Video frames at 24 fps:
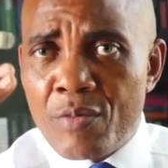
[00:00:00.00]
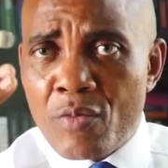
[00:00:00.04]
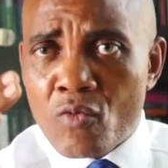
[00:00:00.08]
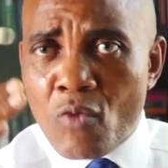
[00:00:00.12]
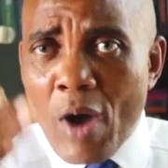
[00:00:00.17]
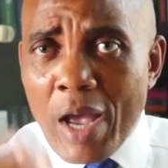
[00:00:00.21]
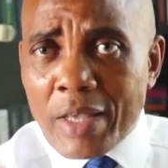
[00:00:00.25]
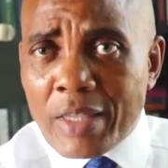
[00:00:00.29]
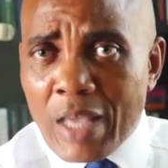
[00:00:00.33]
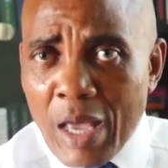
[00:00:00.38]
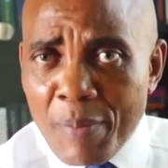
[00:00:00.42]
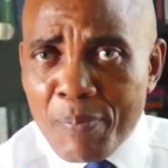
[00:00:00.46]

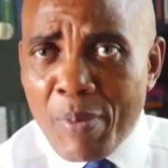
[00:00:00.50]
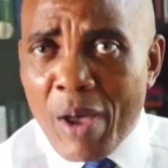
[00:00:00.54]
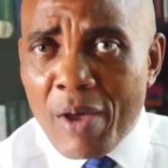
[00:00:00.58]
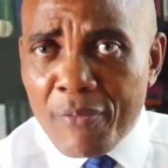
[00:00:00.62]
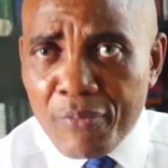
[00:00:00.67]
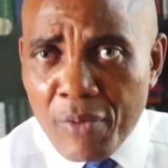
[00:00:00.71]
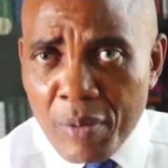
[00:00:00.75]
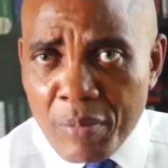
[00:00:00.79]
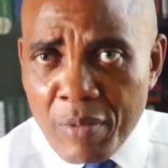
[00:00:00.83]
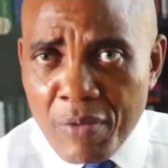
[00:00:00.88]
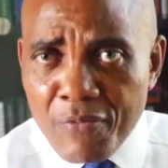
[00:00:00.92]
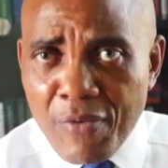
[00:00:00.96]
Quite apart
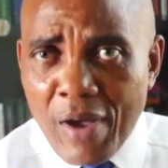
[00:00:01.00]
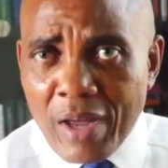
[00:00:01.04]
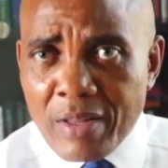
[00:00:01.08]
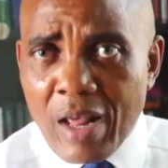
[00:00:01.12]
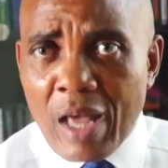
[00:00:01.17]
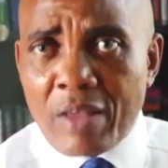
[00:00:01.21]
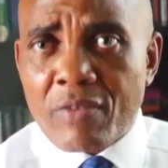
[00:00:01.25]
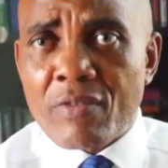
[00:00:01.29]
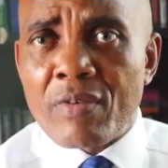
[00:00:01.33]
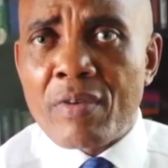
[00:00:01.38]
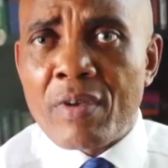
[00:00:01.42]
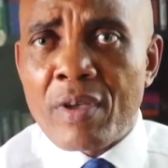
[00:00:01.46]
from the fact
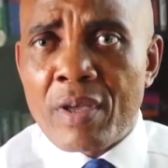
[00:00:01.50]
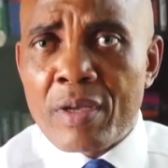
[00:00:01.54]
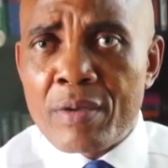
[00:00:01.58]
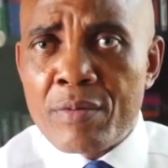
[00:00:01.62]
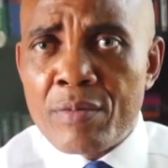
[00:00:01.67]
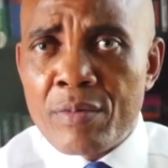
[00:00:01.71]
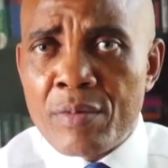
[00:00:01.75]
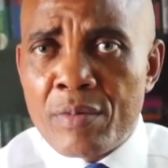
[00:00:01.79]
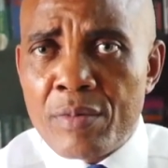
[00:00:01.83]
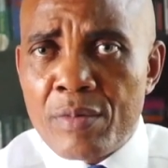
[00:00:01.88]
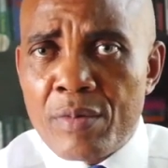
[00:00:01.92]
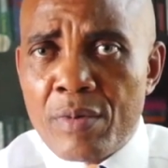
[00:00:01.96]
that
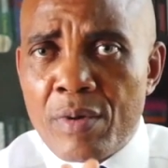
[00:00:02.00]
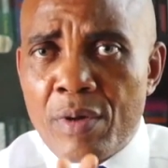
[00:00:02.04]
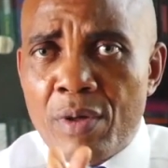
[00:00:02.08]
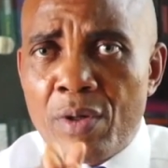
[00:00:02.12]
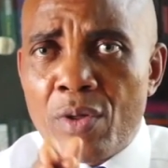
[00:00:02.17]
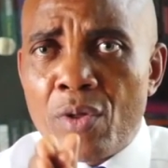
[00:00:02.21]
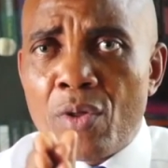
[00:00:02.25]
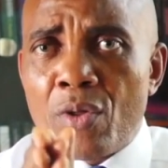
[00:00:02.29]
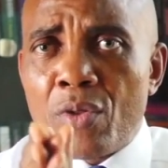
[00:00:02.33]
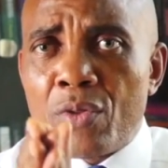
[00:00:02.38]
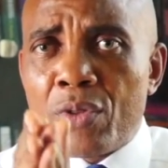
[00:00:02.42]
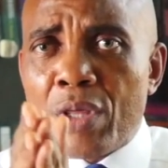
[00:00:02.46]

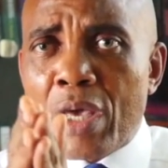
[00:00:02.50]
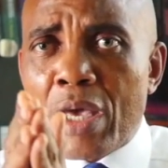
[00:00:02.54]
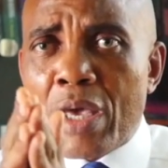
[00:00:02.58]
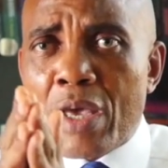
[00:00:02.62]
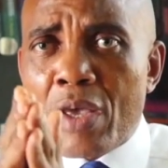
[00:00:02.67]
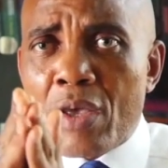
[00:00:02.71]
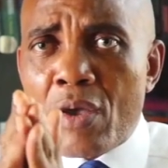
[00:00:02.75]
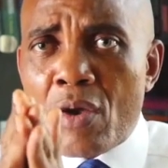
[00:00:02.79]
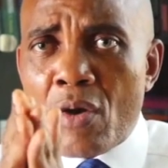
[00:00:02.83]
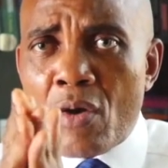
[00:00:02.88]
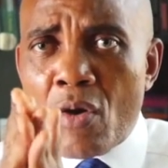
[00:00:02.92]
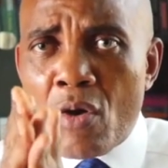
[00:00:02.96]

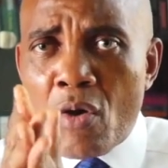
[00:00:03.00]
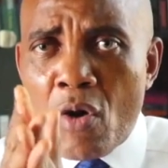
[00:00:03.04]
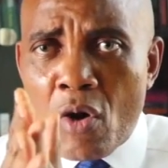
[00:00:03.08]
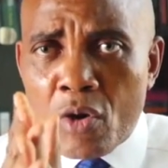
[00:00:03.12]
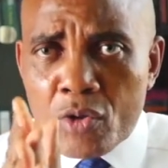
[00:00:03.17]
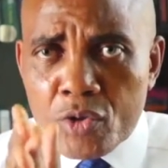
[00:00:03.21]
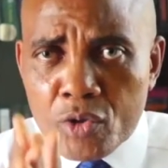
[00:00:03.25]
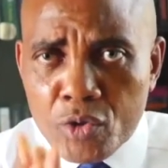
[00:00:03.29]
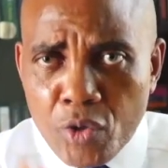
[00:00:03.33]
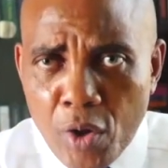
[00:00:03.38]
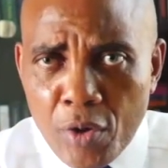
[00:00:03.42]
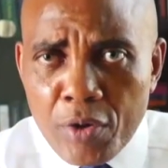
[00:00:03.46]
the
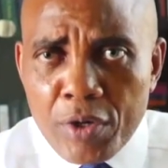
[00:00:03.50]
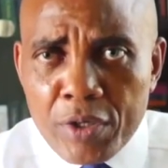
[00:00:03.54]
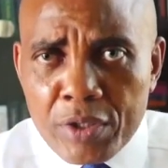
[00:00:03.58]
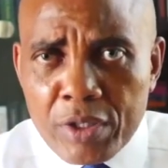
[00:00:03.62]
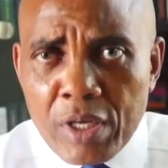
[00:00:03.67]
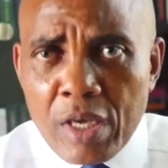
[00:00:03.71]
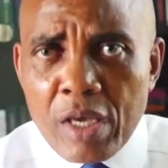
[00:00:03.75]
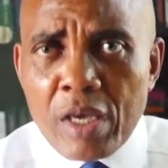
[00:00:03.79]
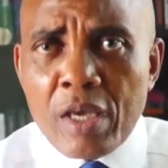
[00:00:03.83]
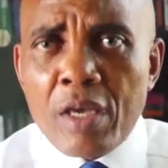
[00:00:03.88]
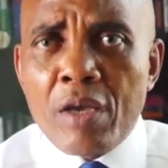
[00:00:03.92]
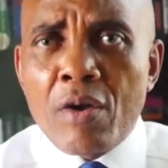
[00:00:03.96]

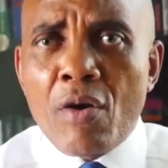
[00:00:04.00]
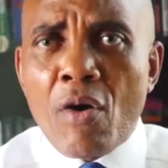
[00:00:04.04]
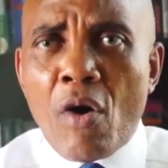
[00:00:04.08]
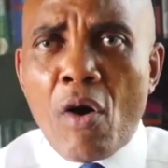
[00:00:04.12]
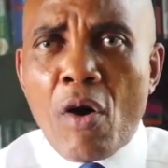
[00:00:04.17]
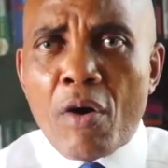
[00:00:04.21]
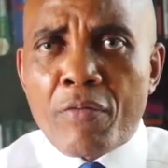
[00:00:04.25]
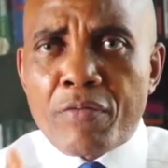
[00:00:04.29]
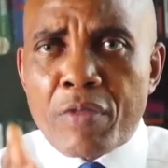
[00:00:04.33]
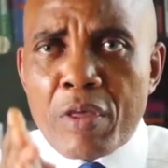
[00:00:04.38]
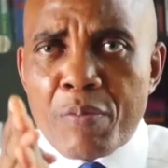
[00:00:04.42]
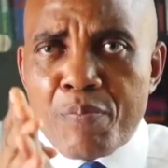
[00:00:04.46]
authority
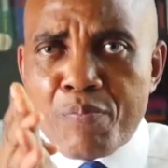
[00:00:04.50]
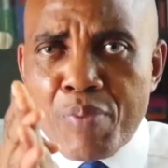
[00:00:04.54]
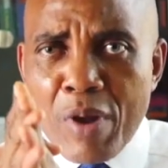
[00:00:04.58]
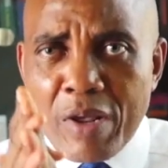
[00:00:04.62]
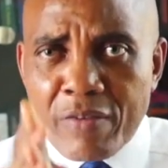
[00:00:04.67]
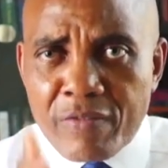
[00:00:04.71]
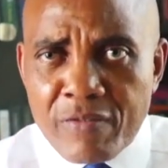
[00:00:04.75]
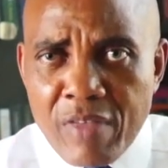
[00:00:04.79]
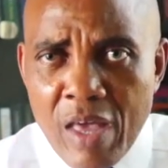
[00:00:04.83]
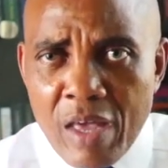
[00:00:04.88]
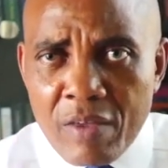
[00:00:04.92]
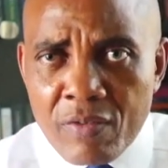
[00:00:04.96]
of the
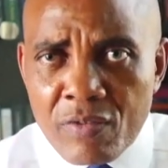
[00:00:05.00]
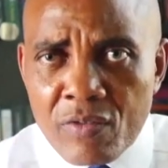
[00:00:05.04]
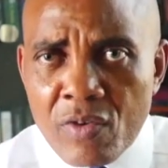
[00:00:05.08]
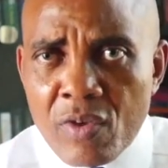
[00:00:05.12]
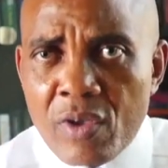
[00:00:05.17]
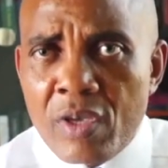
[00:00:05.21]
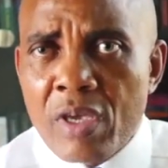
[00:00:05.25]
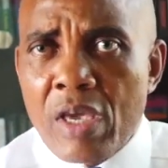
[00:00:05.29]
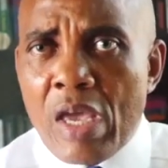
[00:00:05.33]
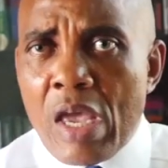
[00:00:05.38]
president